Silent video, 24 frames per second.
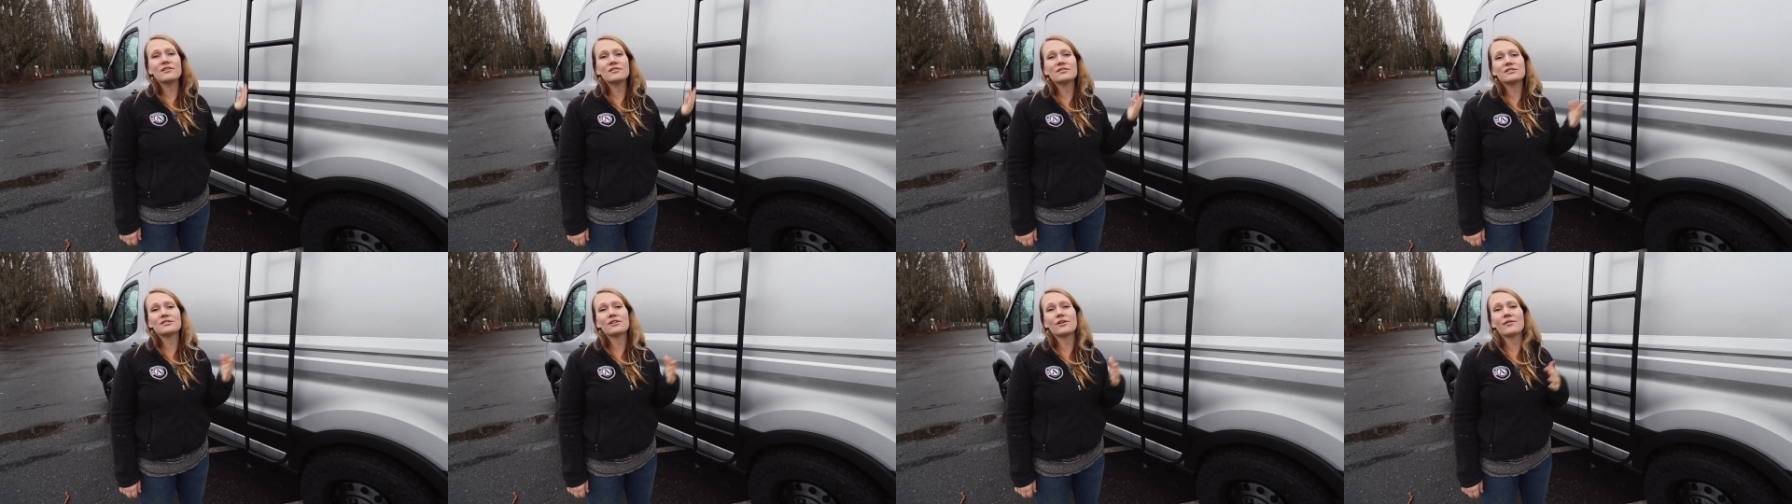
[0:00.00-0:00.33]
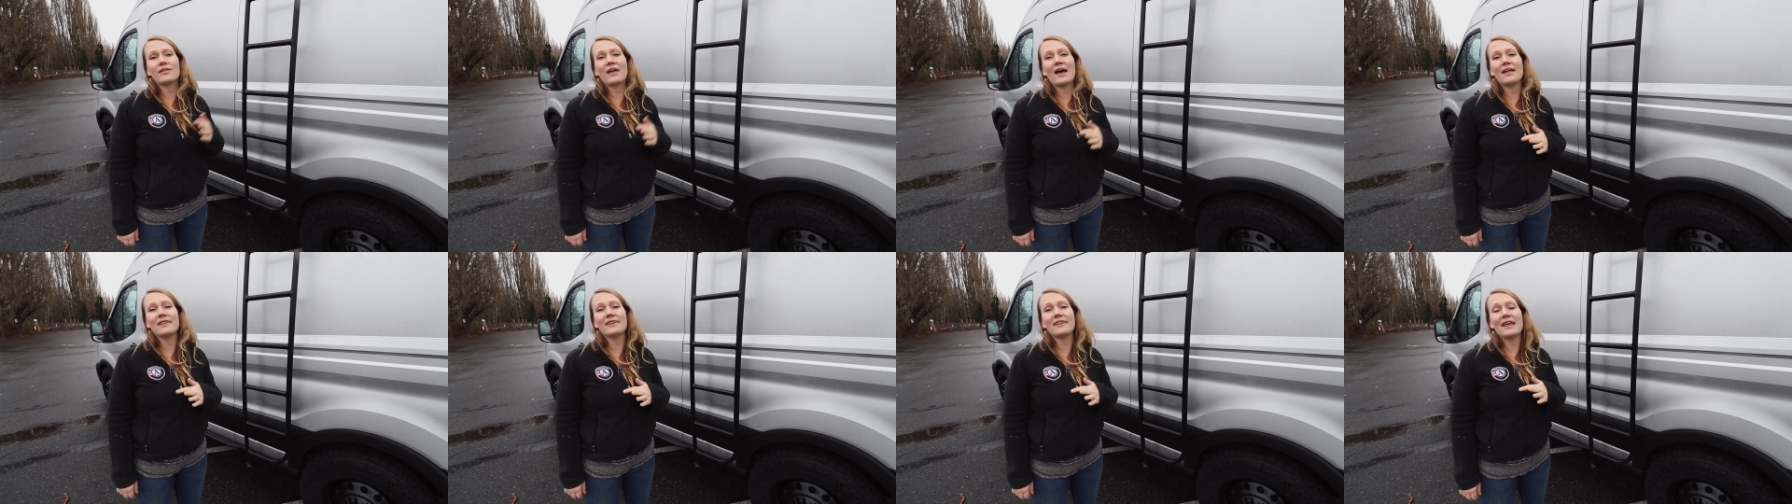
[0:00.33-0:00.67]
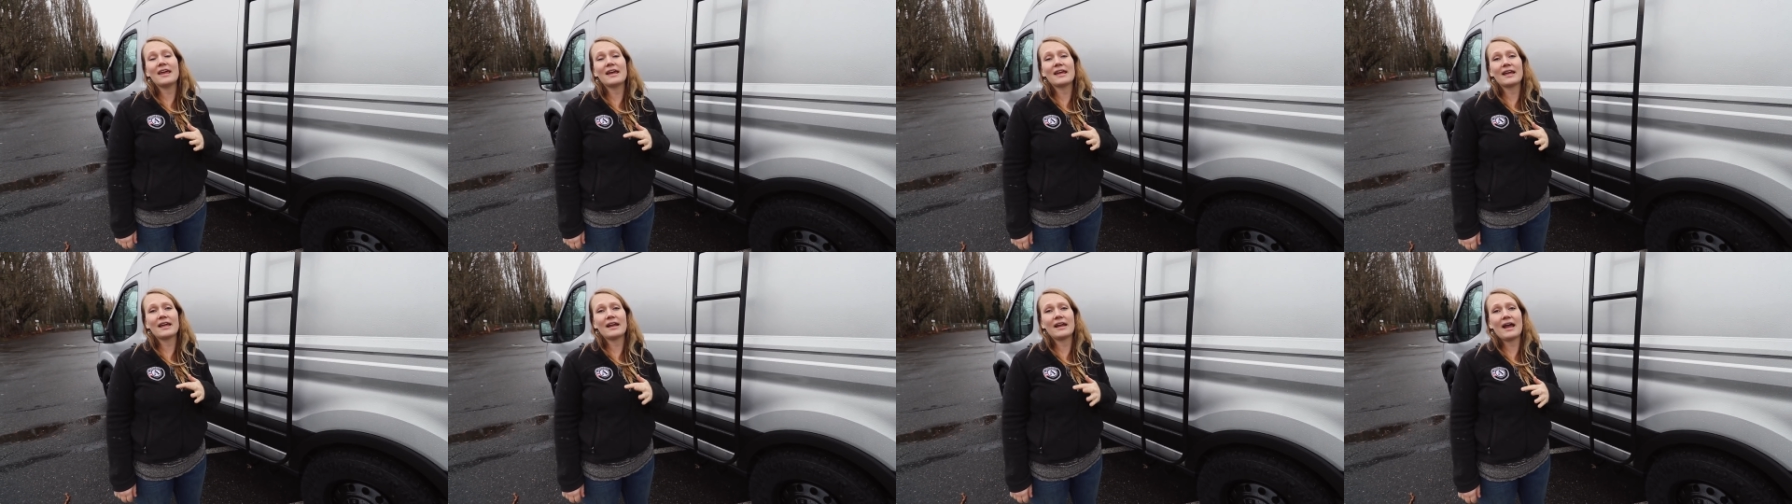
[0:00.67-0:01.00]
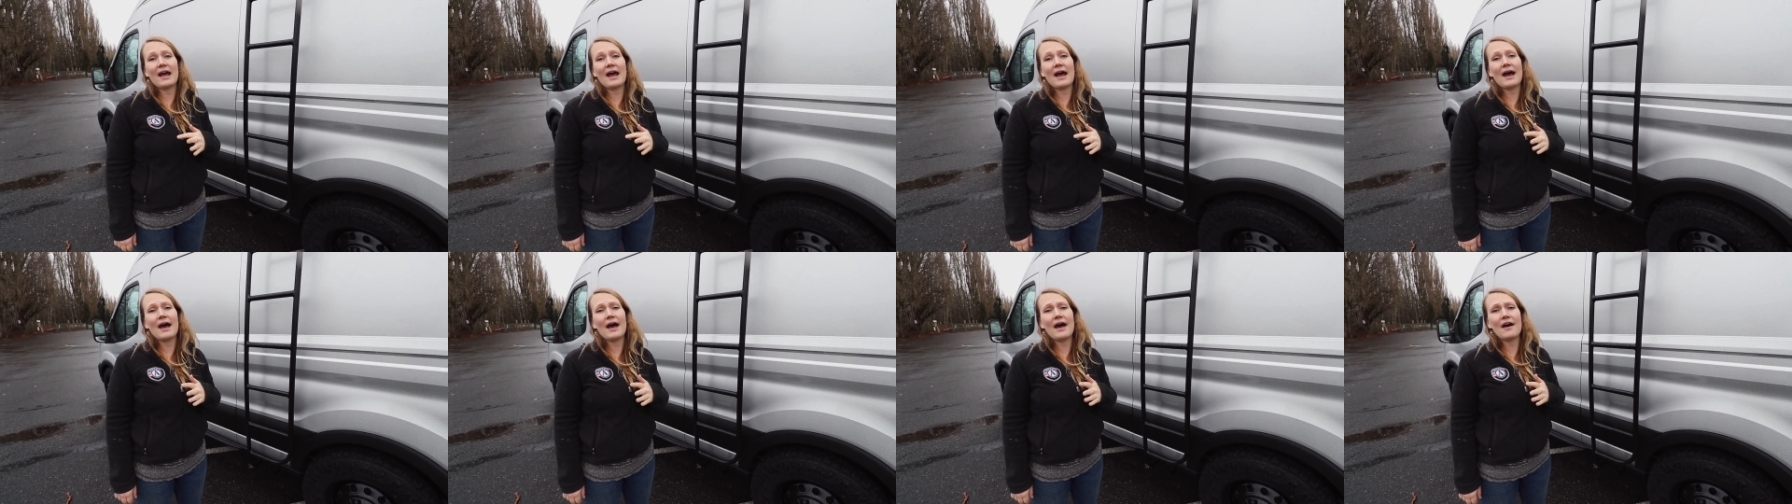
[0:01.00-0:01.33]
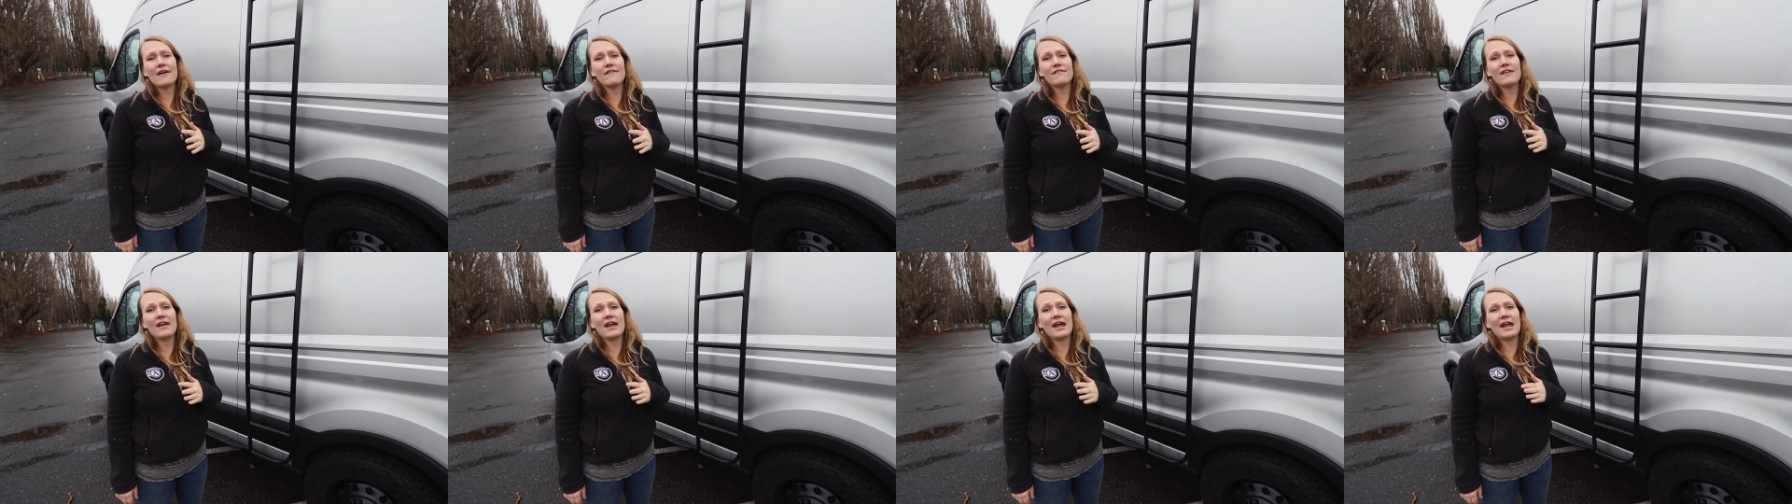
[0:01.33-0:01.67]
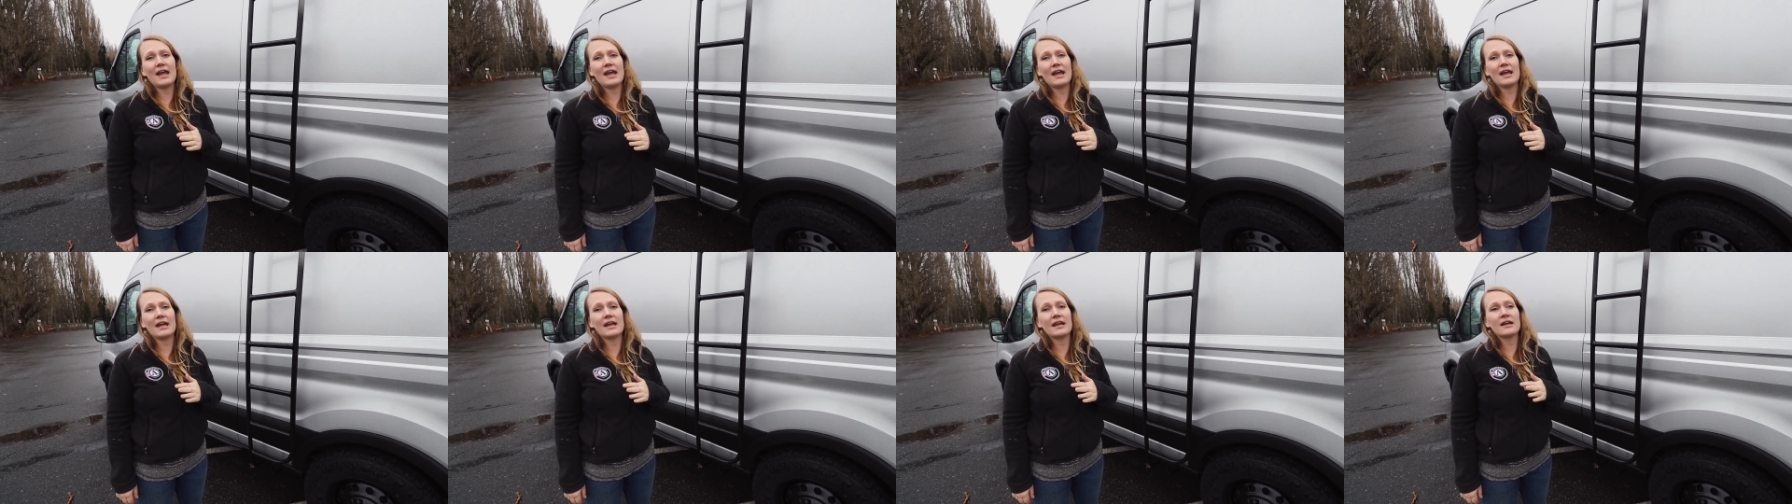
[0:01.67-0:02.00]
so that they can have
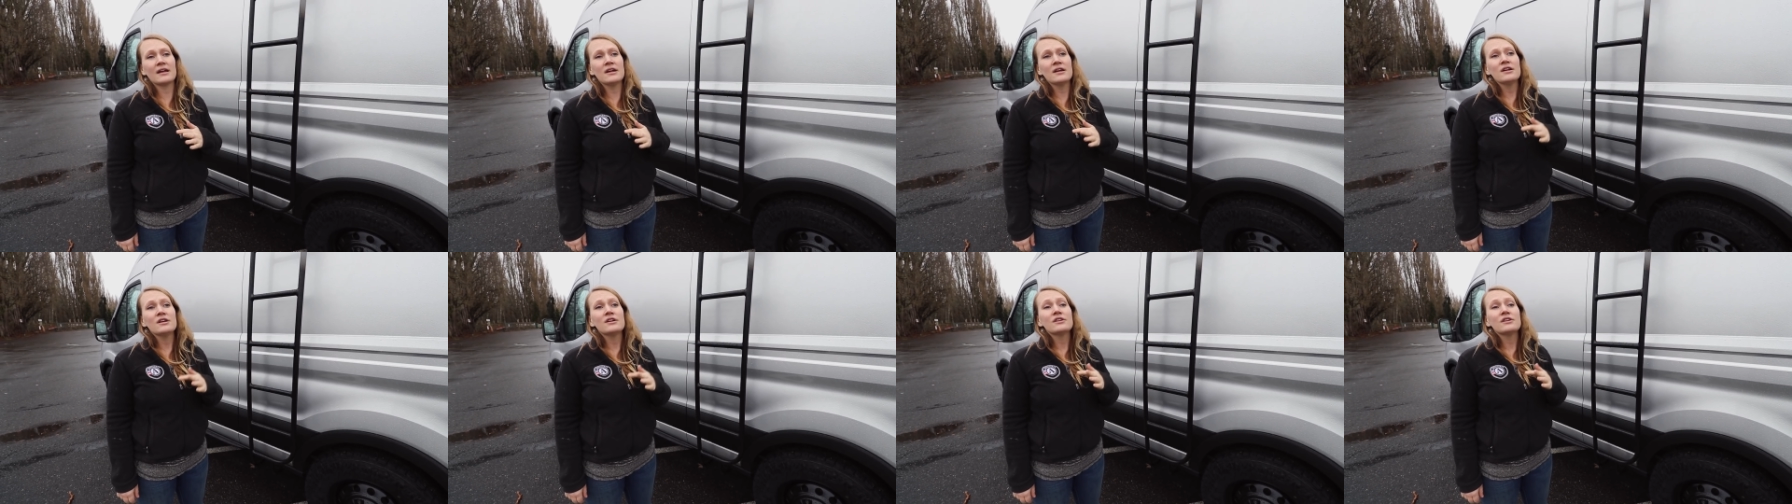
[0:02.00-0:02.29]
a